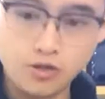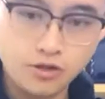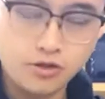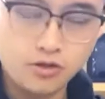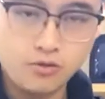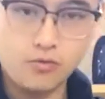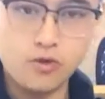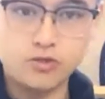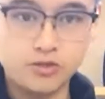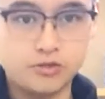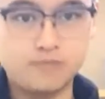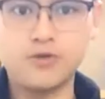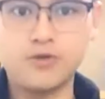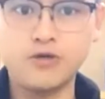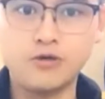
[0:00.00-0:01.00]
within
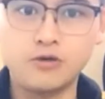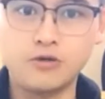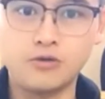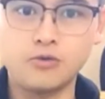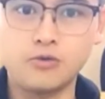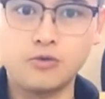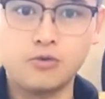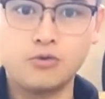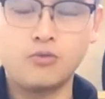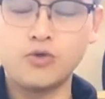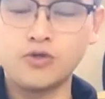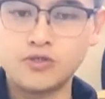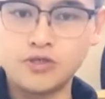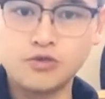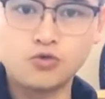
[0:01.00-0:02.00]
3 hours or
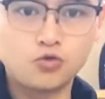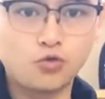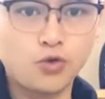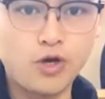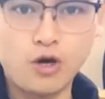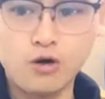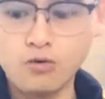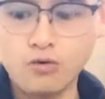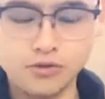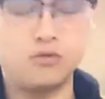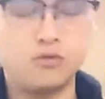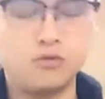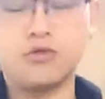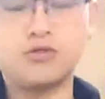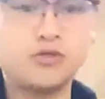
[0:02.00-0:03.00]
within 12 hours.
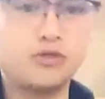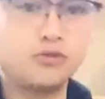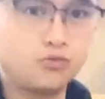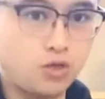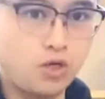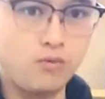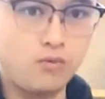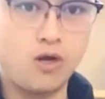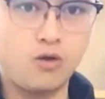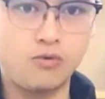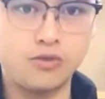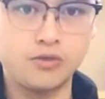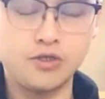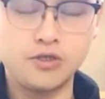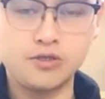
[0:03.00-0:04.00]
Is up
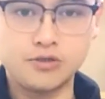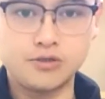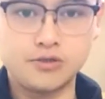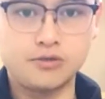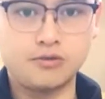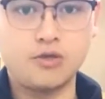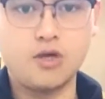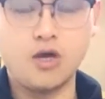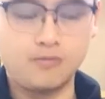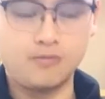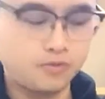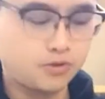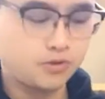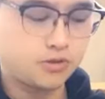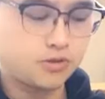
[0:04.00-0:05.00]
to
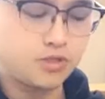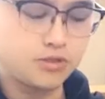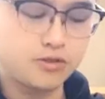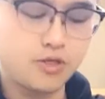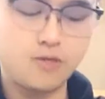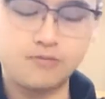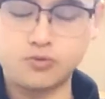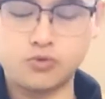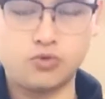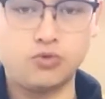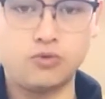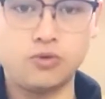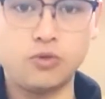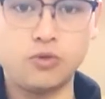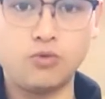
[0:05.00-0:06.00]
which kind
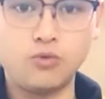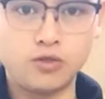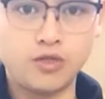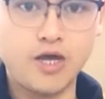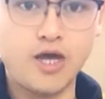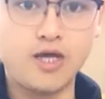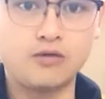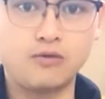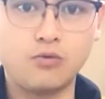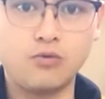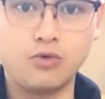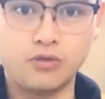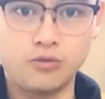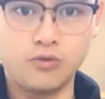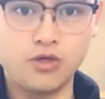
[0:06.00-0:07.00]
of film you are using.
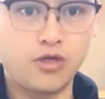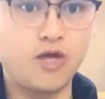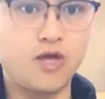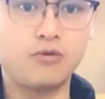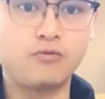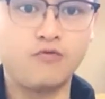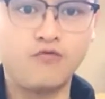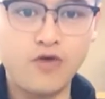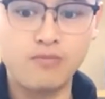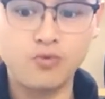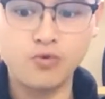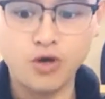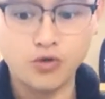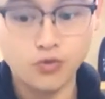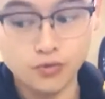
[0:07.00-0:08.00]

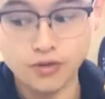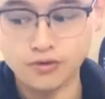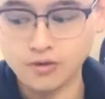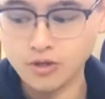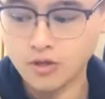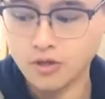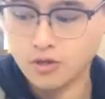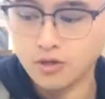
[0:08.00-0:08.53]
So the